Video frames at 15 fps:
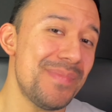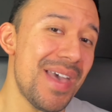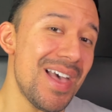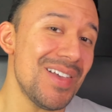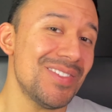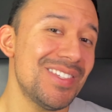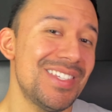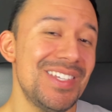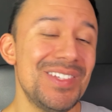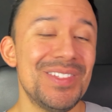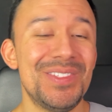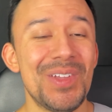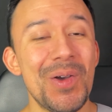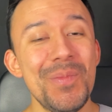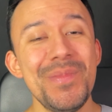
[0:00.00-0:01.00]
bell so you
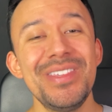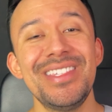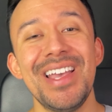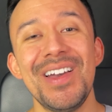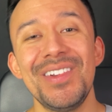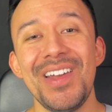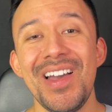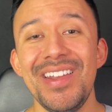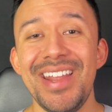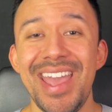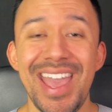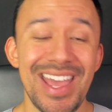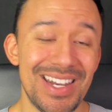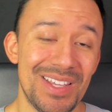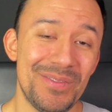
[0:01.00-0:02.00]
don't miss out on
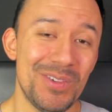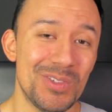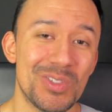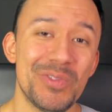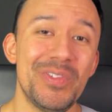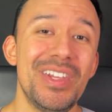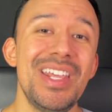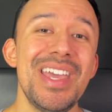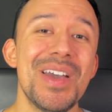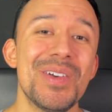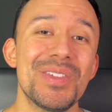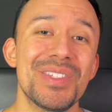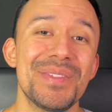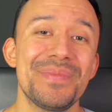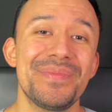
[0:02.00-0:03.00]
any future
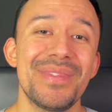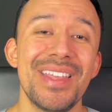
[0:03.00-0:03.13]
videos.